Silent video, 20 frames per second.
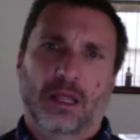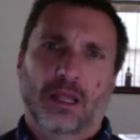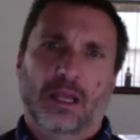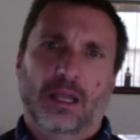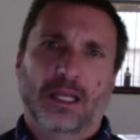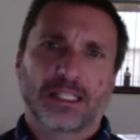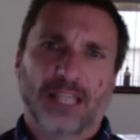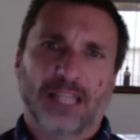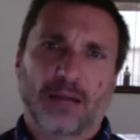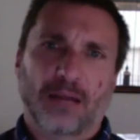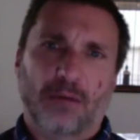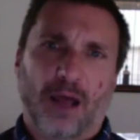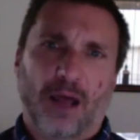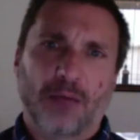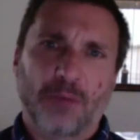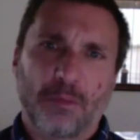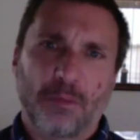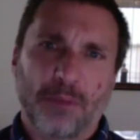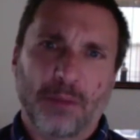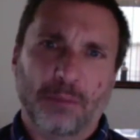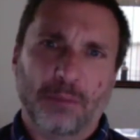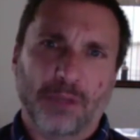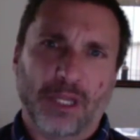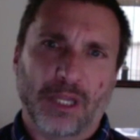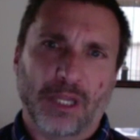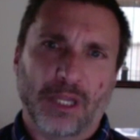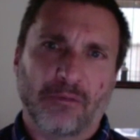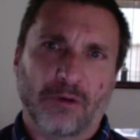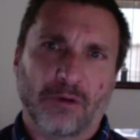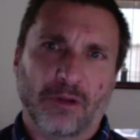because I'm a big
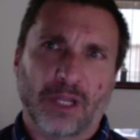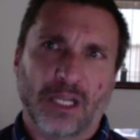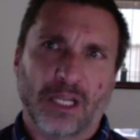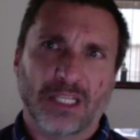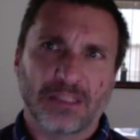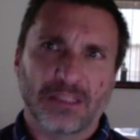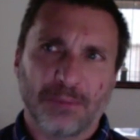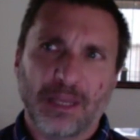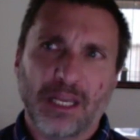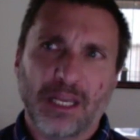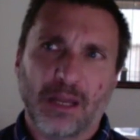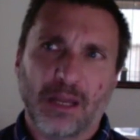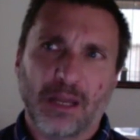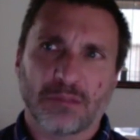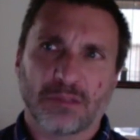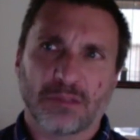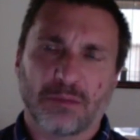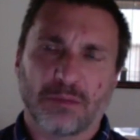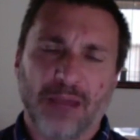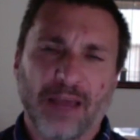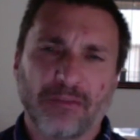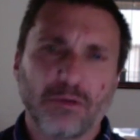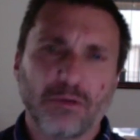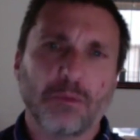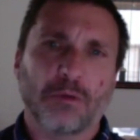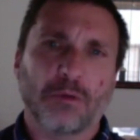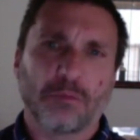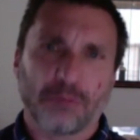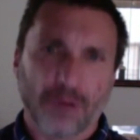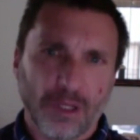believer that as mediums, we have to be
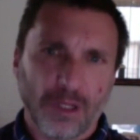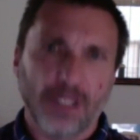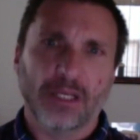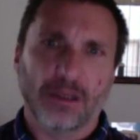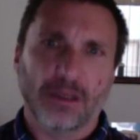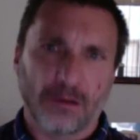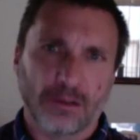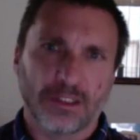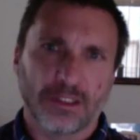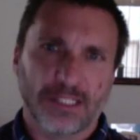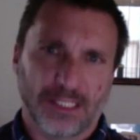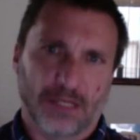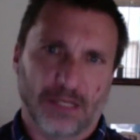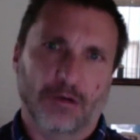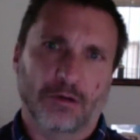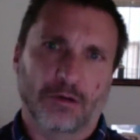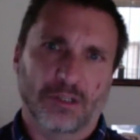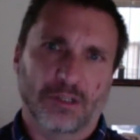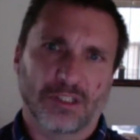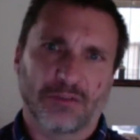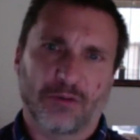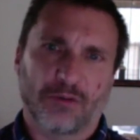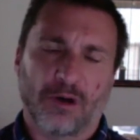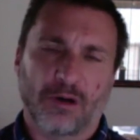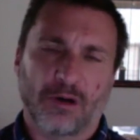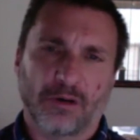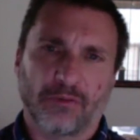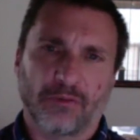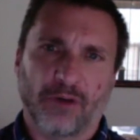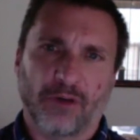really good sitters for our
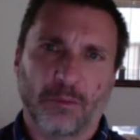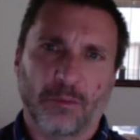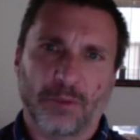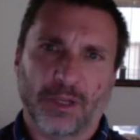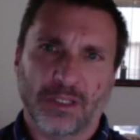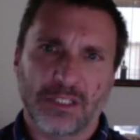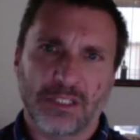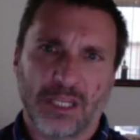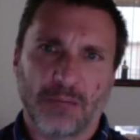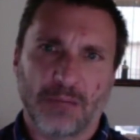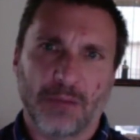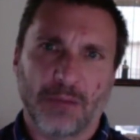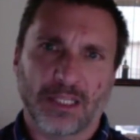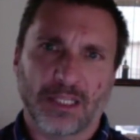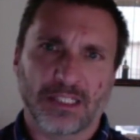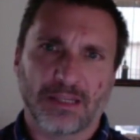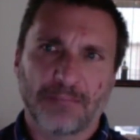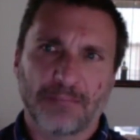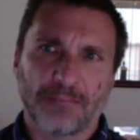developing teammates.